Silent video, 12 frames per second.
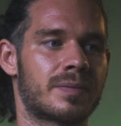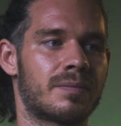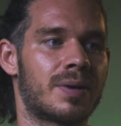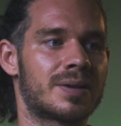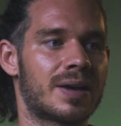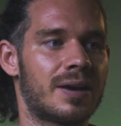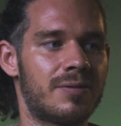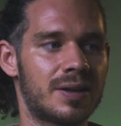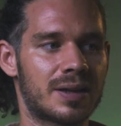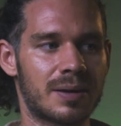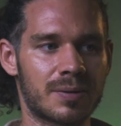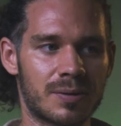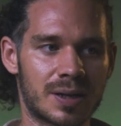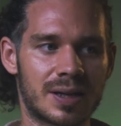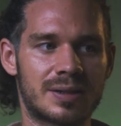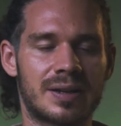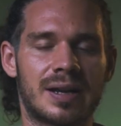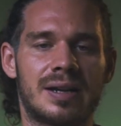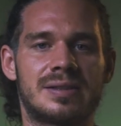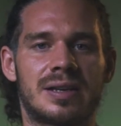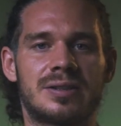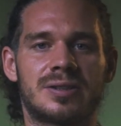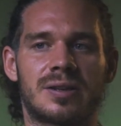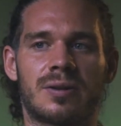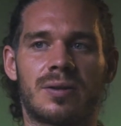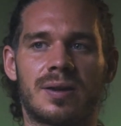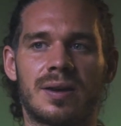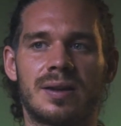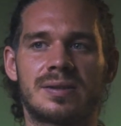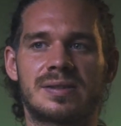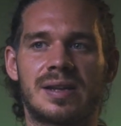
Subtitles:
But every time you will get realization, you think it's